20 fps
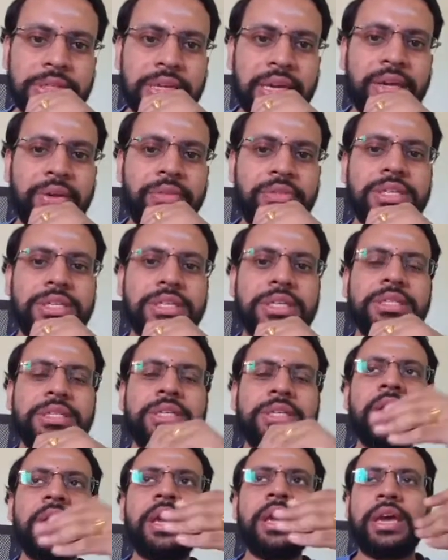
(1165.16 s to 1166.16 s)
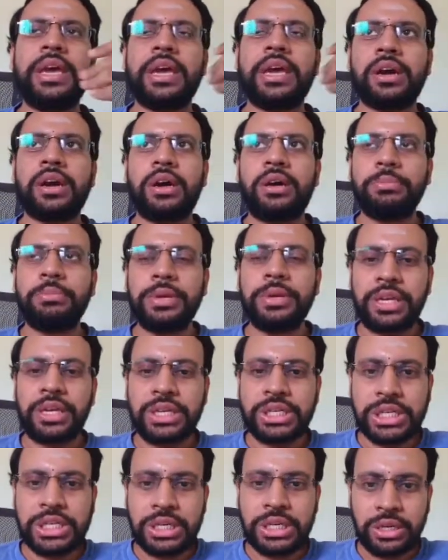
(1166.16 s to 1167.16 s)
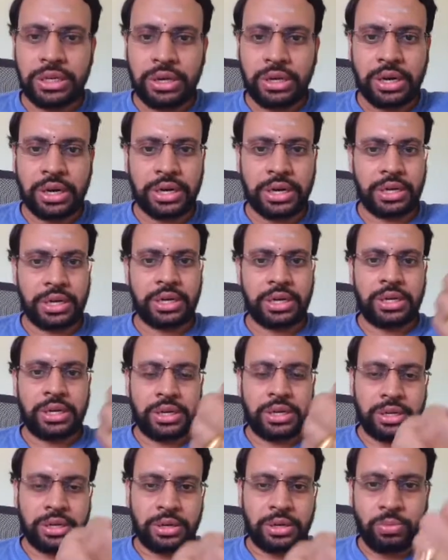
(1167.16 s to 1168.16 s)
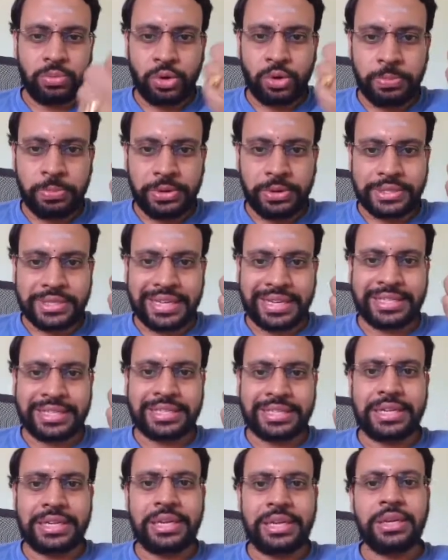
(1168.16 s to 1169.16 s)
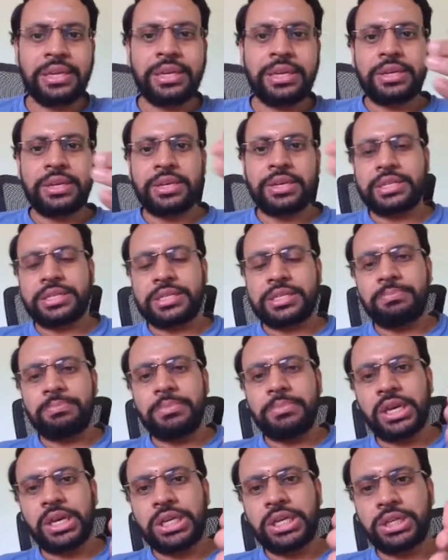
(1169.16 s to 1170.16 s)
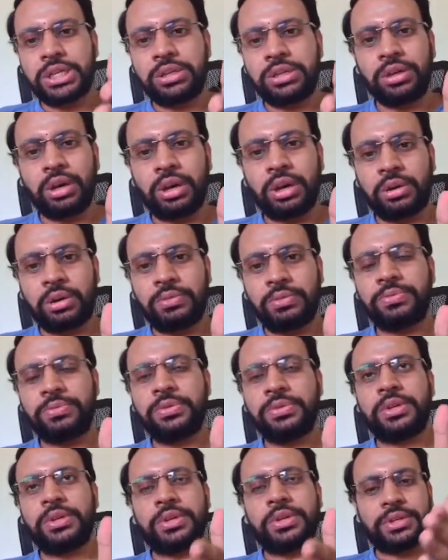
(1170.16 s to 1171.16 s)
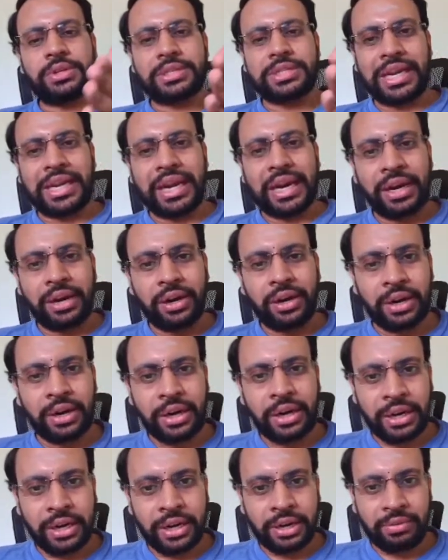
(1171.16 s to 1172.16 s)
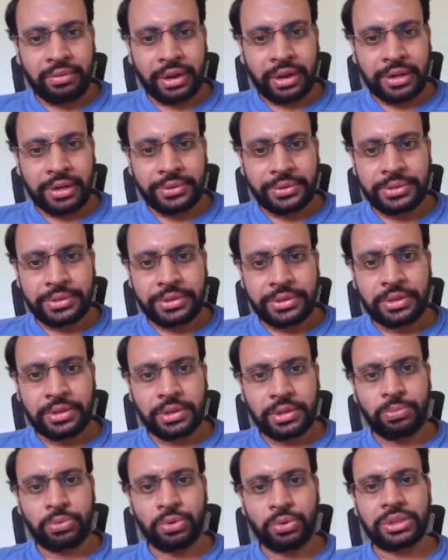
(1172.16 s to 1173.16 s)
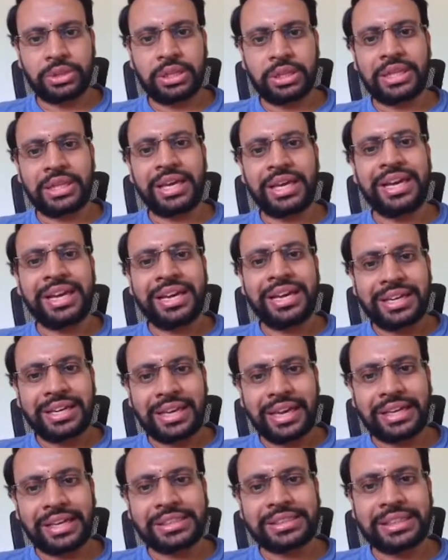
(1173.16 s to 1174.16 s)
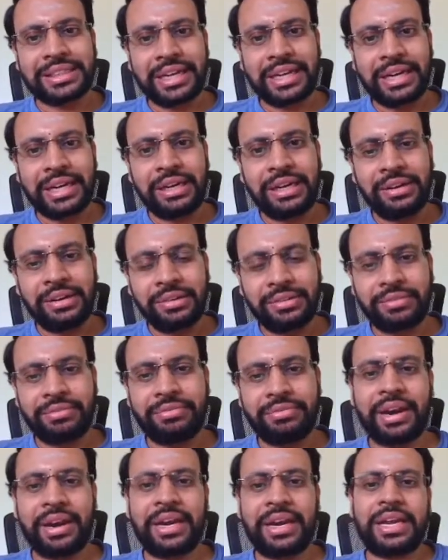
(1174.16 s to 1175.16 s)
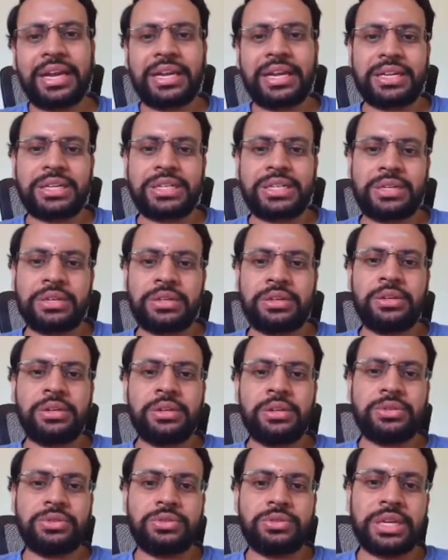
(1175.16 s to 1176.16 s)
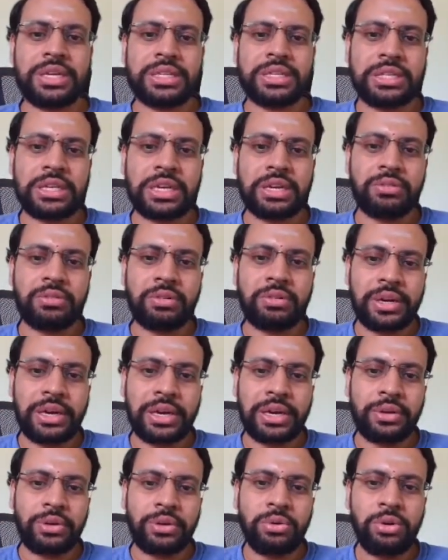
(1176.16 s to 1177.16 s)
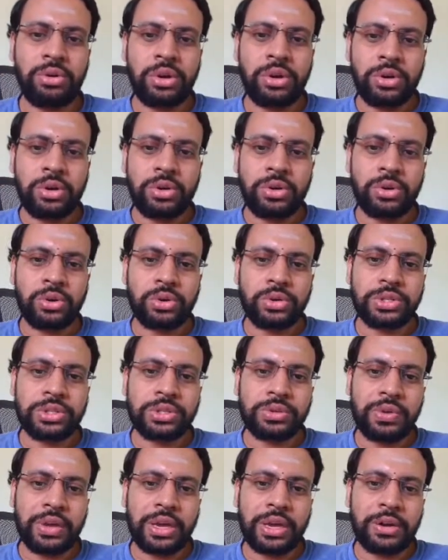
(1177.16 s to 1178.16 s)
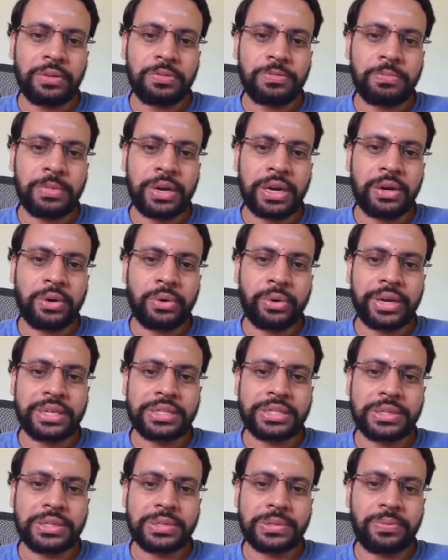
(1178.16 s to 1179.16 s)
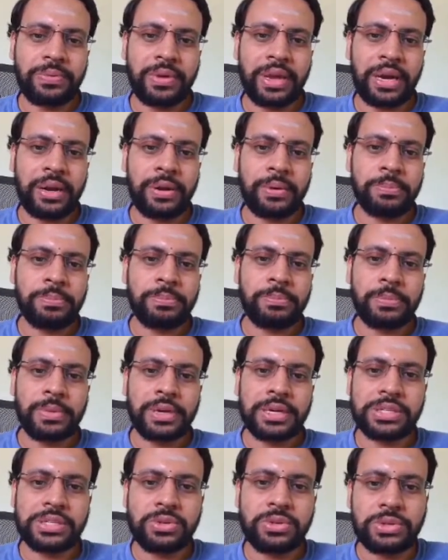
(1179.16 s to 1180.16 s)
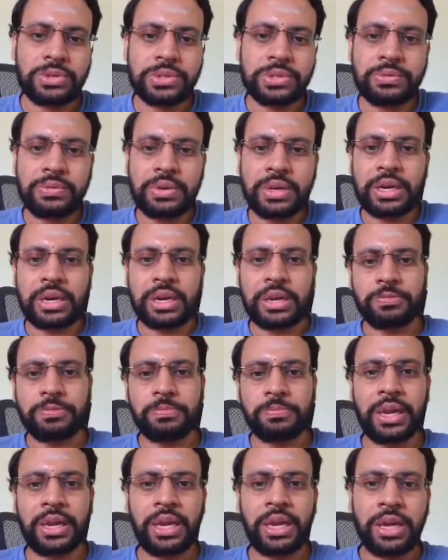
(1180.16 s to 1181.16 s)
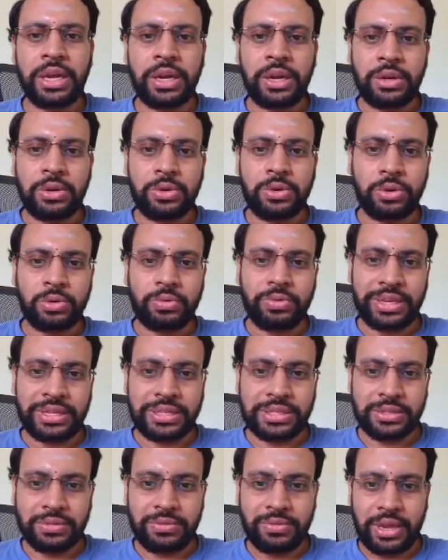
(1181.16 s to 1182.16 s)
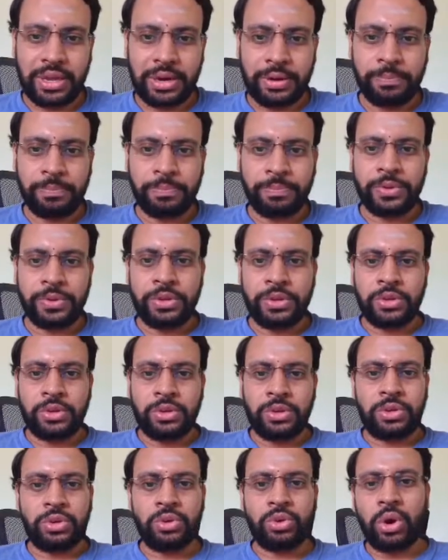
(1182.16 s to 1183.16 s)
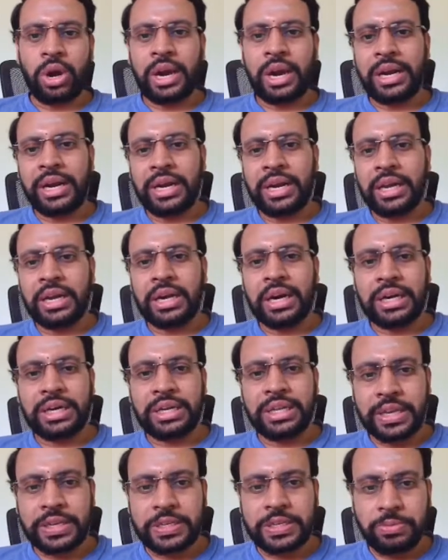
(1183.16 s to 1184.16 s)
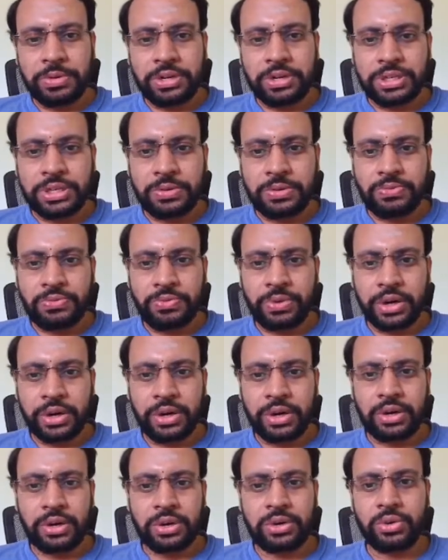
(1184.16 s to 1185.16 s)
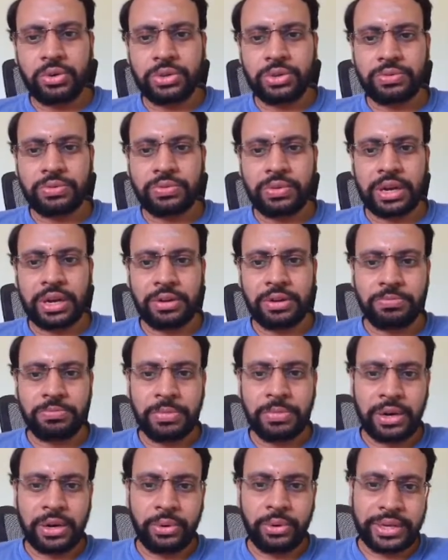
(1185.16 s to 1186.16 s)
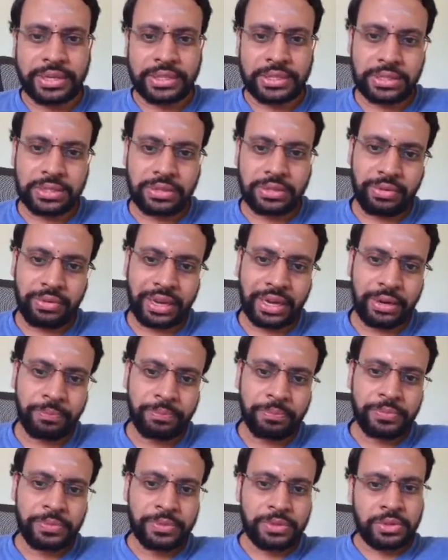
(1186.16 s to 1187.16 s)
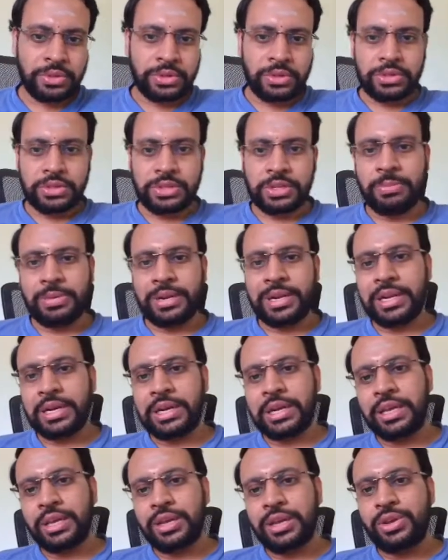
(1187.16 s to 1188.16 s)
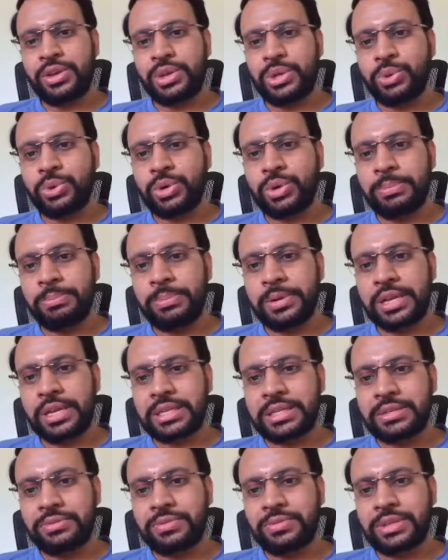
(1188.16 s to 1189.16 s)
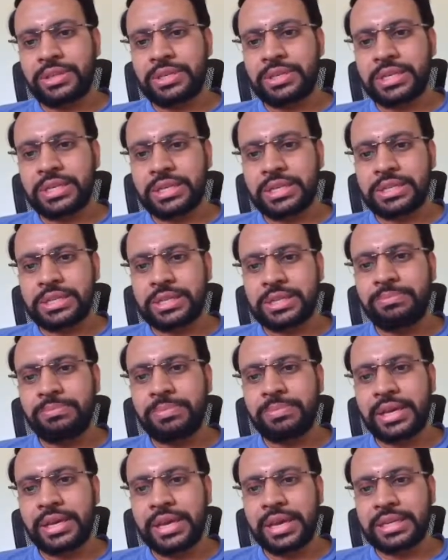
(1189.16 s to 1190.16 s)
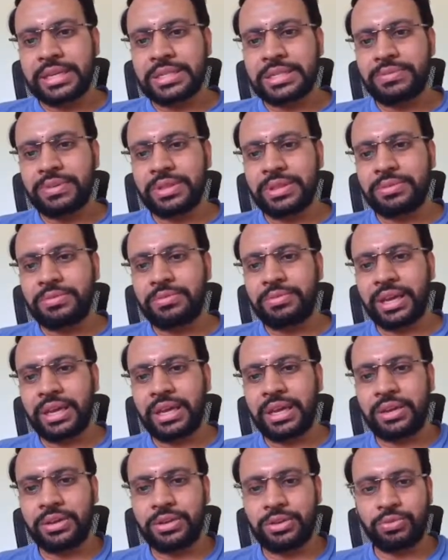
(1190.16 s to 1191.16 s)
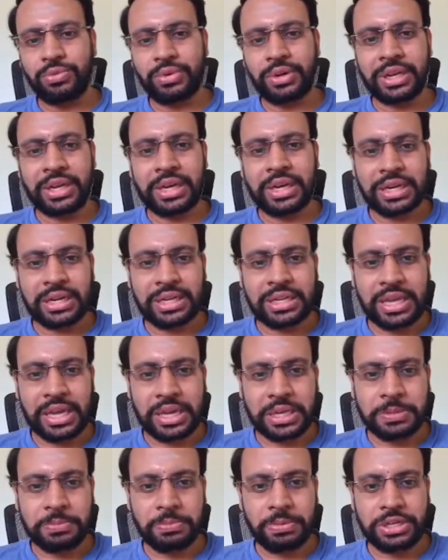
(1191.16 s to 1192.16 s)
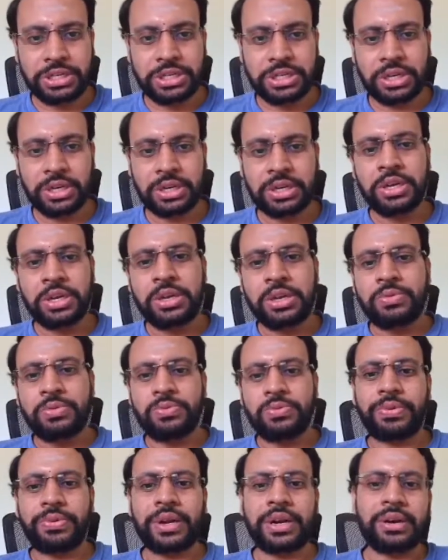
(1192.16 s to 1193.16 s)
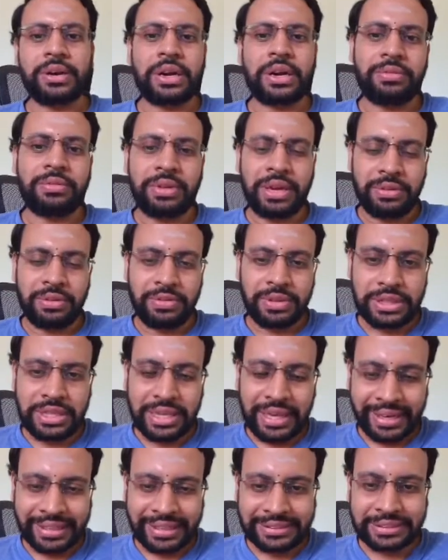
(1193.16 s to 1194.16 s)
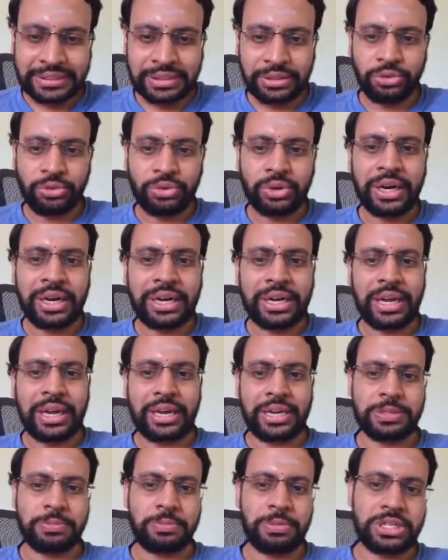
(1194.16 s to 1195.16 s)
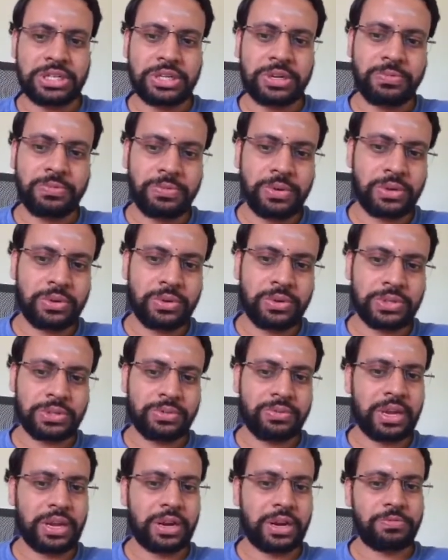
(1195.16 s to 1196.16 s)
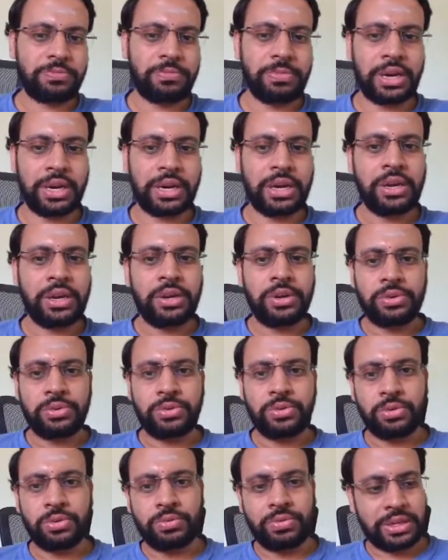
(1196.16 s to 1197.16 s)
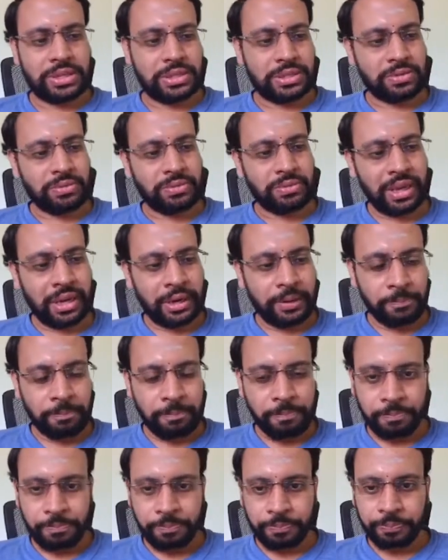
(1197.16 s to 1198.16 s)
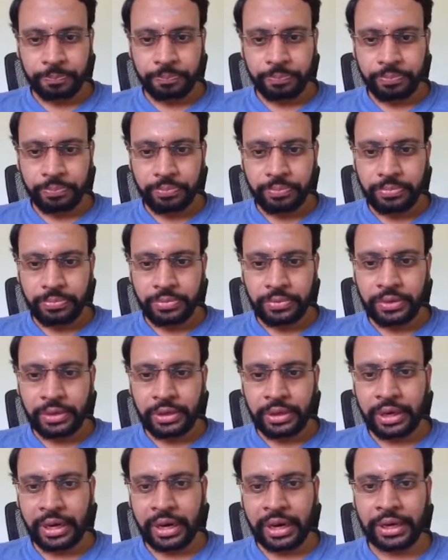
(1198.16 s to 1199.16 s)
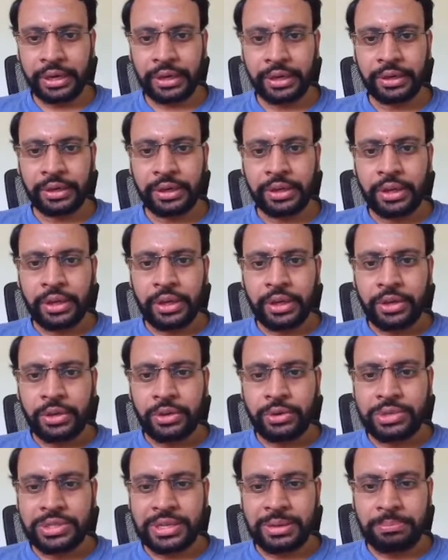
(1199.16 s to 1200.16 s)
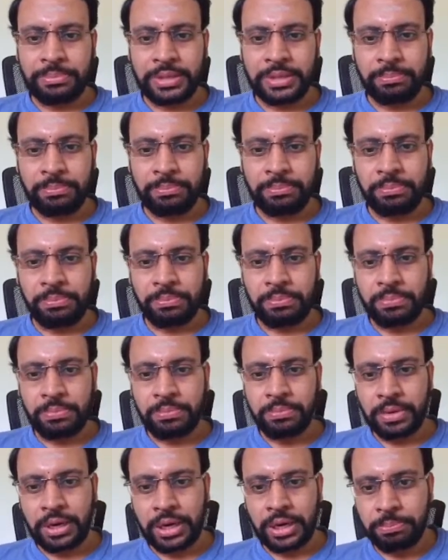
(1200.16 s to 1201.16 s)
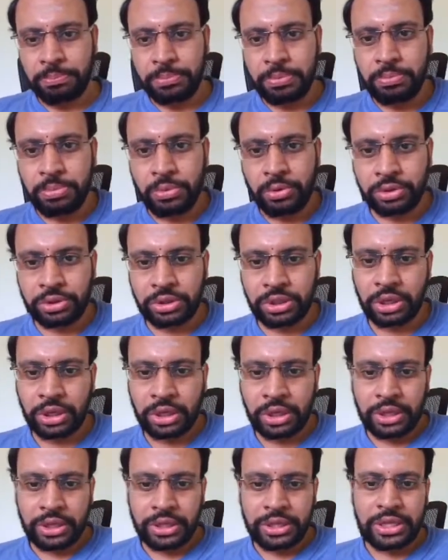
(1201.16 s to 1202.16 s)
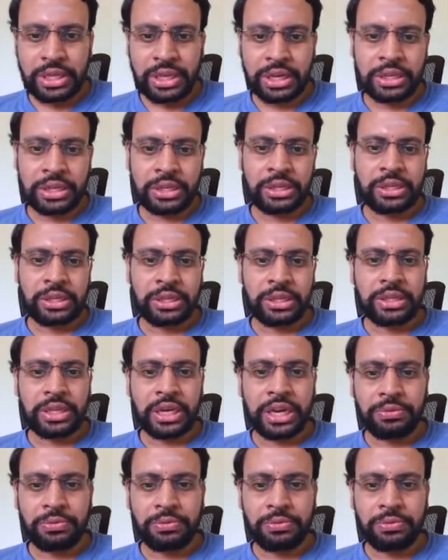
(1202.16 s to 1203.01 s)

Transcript: which is a combination, or more precisely a summation of the second order derivatives both in the x and y direction. So that's equivalent to dou square f by dou x square plus dou square f by dou y square. You already got the expression for dou square f by dou x square. Similarly, you replace with just simply x with y, you would get the expression for, and y with x, you get expression for dou square f by dou y square, and you sum them up both, then that